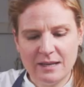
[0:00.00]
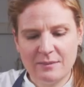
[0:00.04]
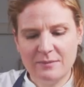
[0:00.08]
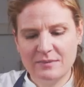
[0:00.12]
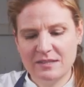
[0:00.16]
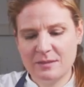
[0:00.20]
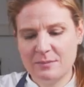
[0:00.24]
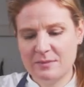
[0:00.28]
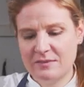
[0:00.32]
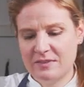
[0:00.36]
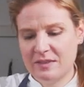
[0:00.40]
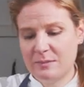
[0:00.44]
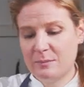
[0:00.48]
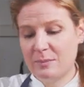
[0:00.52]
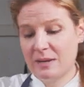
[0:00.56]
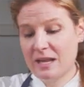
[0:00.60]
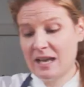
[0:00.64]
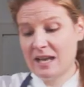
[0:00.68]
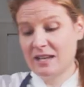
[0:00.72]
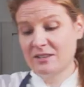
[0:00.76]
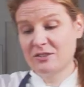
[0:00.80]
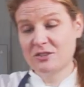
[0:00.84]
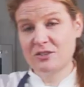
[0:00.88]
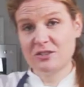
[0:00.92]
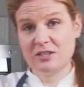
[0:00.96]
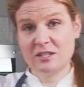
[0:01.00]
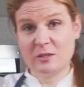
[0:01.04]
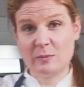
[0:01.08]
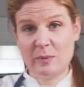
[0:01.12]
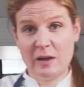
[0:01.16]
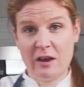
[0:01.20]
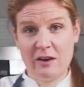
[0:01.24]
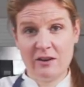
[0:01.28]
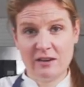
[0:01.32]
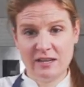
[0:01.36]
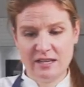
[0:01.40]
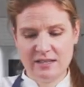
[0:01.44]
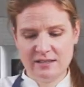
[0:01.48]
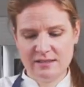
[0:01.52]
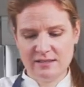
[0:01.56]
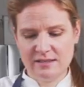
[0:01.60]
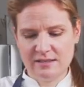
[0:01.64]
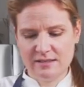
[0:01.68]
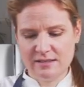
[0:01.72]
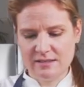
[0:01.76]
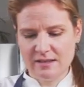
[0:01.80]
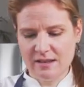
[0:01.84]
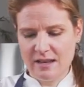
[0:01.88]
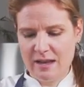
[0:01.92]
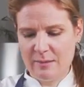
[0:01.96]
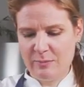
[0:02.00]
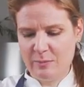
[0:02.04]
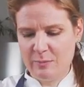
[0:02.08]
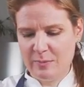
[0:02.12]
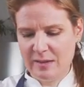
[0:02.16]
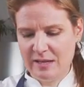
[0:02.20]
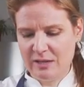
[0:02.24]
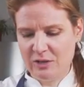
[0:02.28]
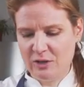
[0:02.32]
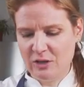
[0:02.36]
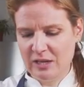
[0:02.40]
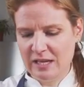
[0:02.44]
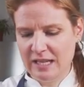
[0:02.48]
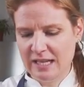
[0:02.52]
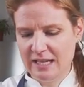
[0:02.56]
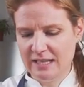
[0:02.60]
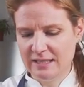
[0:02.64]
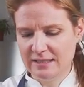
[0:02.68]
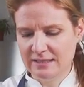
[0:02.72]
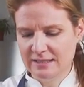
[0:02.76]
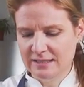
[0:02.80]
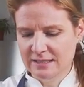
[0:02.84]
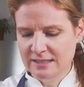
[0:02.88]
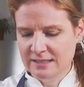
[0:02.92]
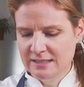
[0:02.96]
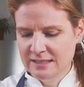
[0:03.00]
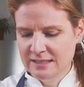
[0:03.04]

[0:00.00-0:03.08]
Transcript: up some of the blanched asparagus I prepared earlier